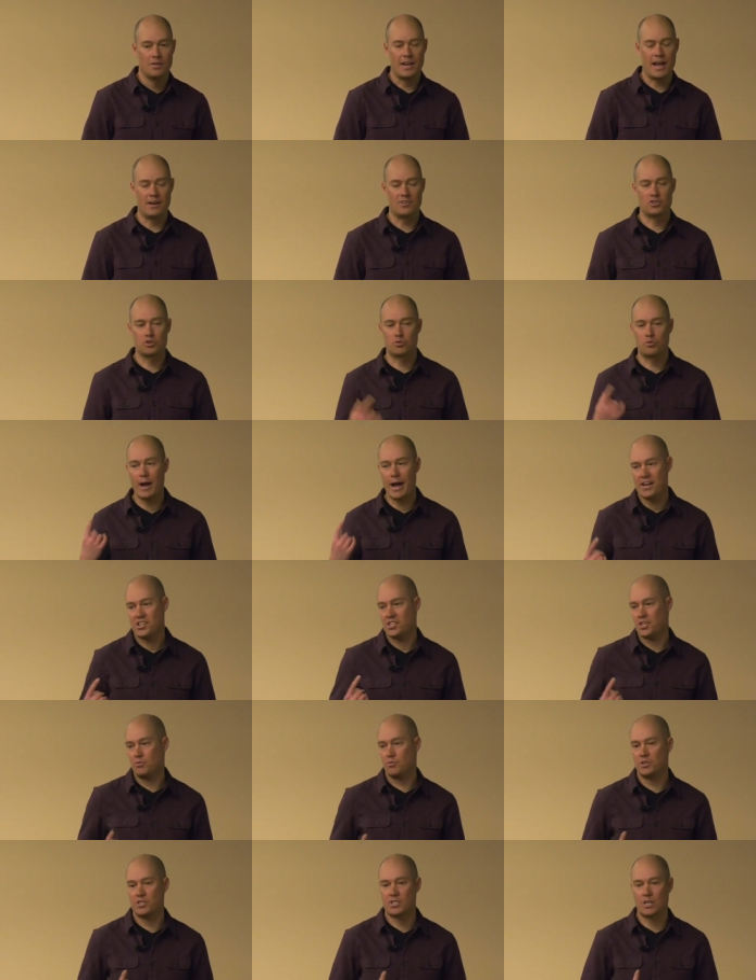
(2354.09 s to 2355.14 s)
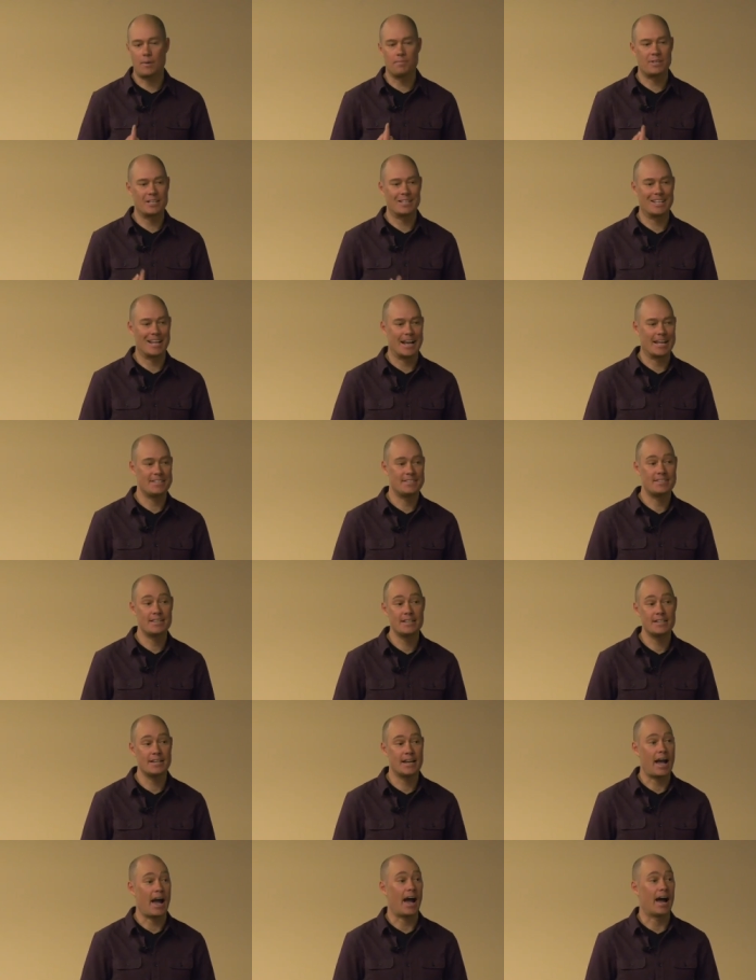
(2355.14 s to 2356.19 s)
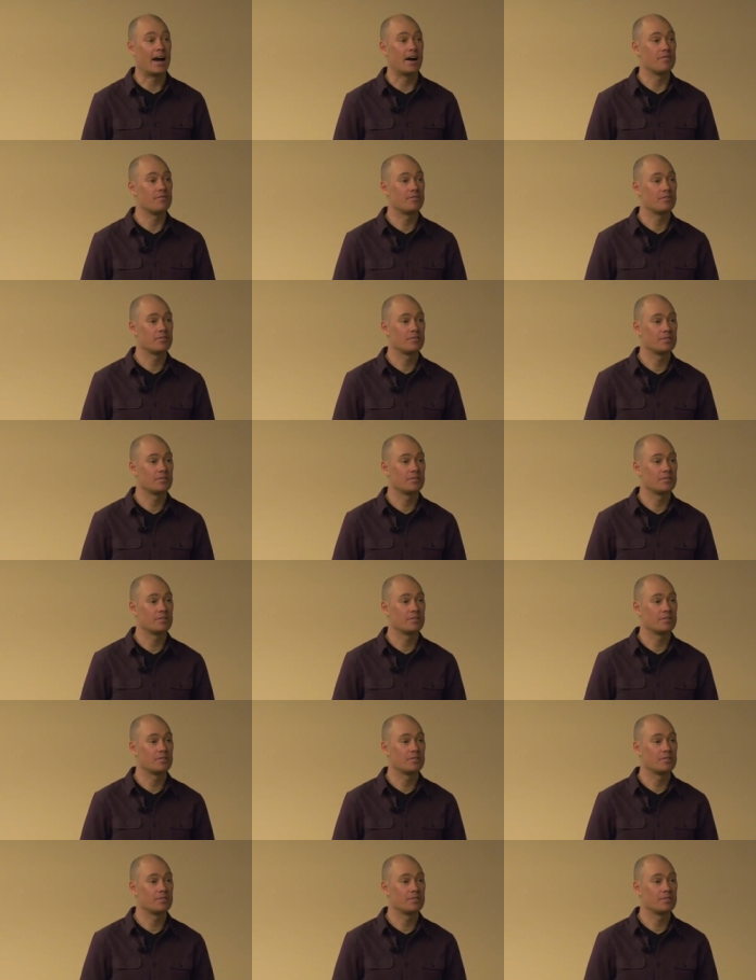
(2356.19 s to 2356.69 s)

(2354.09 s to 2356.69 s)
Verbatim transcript: Now, direction was something that I didn't have.